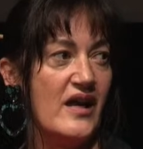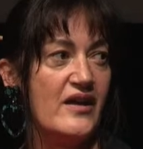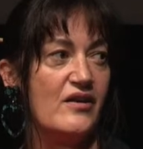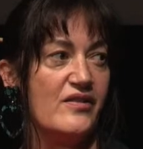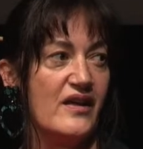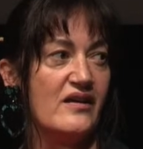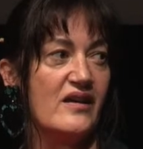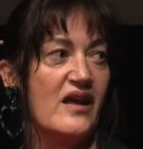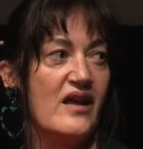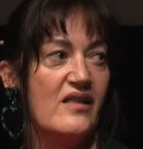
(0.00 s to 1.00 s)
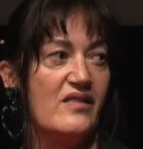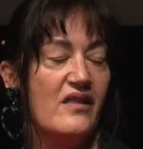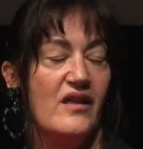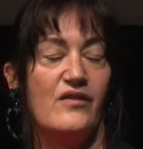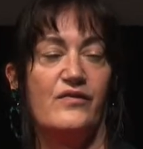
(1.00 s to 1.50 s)
And I think
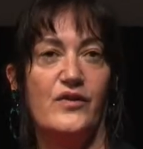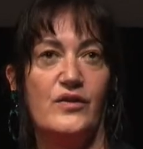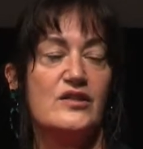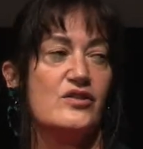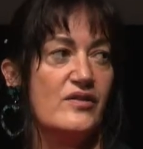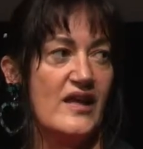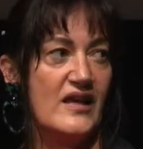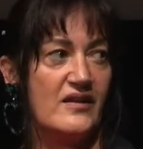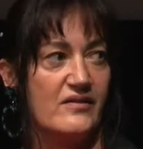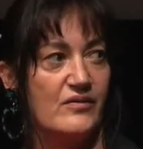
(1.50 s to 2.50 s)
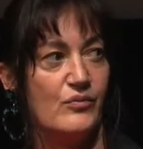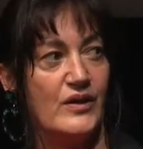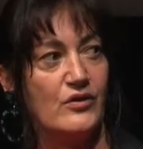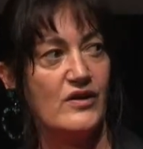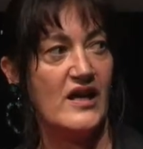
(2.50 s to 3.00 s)
if you can do that
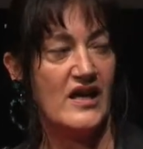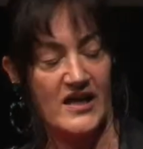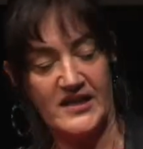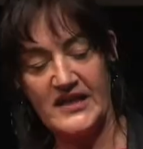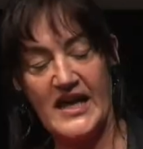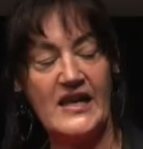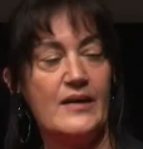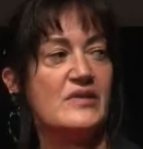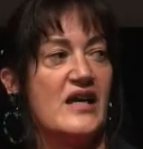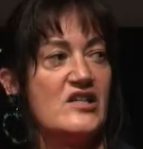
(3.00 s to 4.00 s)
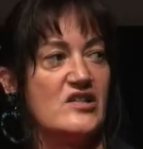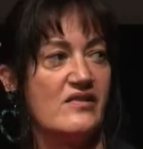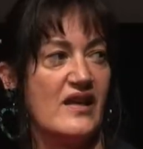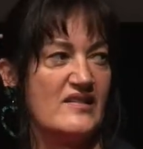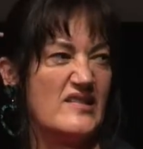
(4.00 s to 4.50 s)
when you're in an adaptation,
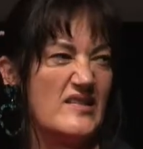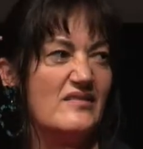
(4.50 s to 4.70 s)
that's,